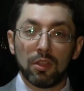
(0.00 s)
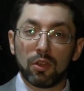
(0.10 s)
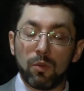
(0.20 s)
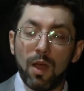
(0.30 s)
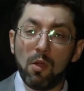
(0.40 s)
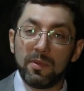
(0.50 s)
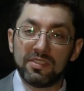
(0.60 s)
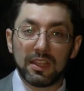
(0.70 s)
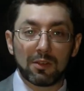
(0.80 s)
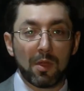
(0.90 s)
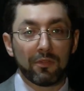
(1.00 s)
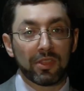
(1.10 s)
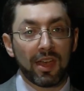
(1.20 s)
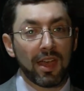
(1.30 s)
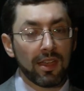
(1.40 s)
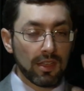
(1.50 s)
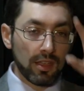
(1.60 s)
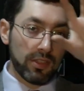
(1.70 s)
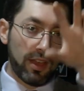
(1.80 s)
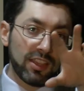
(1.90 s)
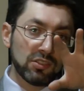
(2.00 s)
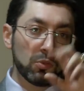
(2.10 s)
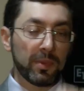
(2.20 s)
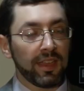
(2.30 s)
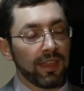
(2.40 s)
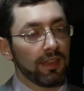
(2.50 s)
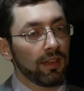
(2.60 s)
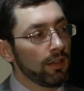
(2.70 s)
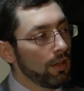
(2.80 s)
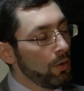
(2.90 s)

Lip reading: The choir would be singing from over there, the chazan would be here.